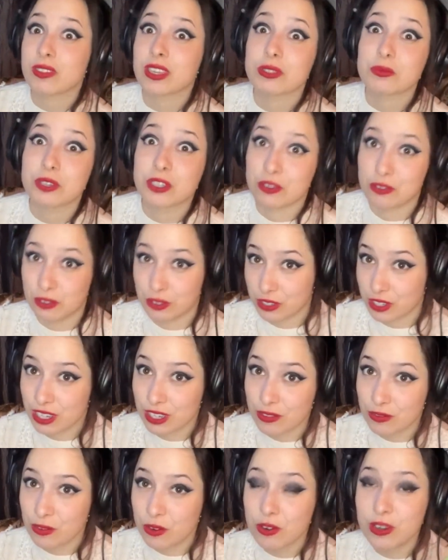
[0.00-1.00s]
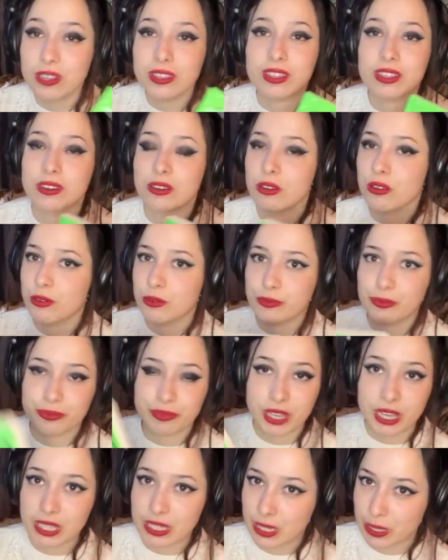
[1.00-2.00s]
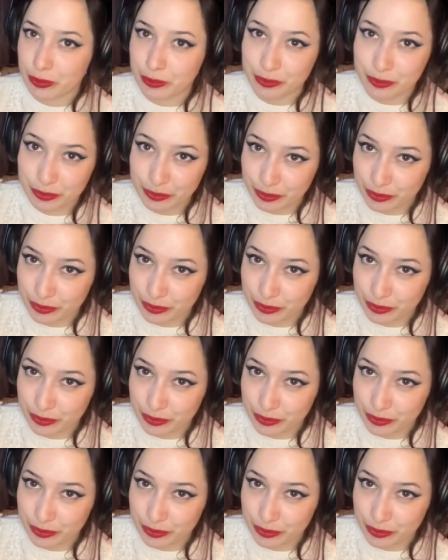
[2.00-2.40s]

If that's what you're looking for, then oh honey,